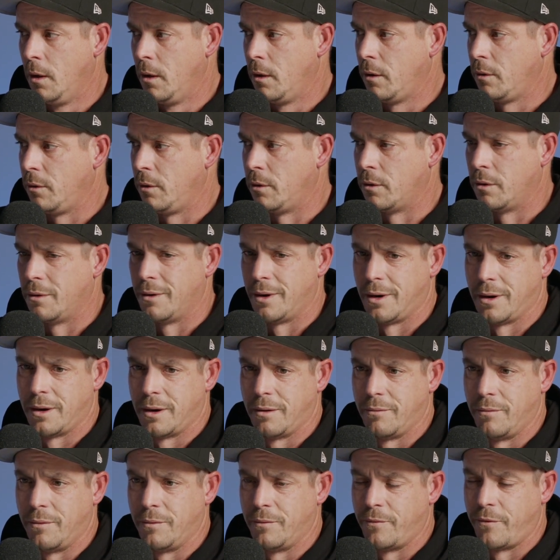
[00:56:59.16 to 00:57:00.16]
you know,
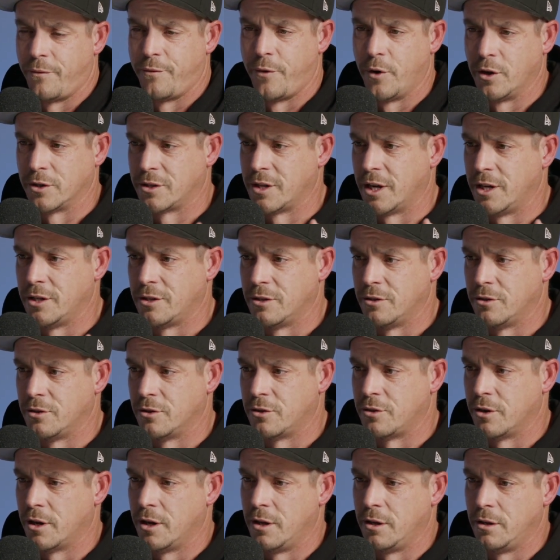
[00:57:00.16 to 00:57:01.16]
are First Nations
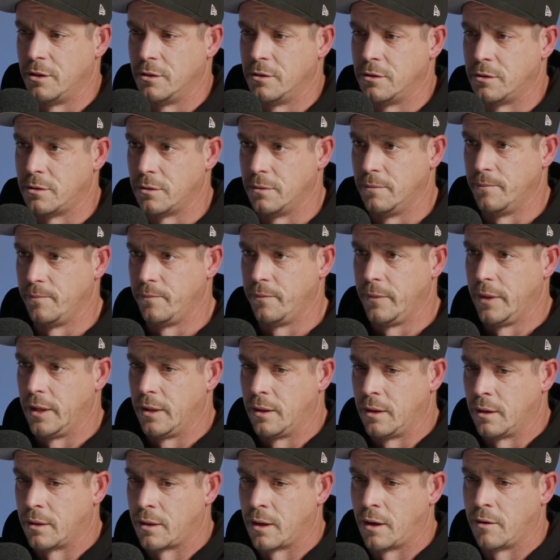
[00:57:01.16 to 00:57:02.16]
Australians,
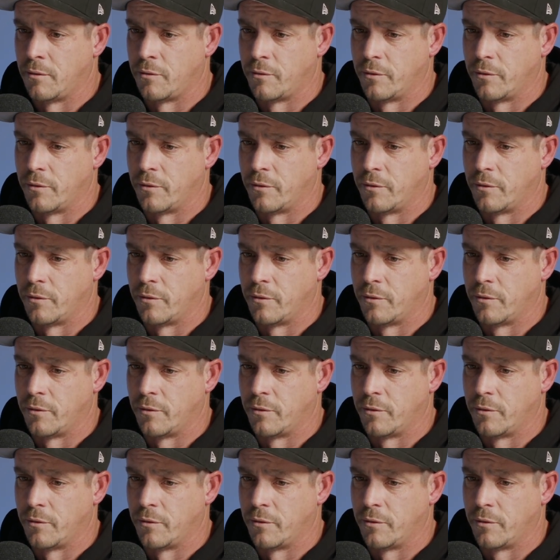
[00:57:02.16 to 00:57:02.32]
that they've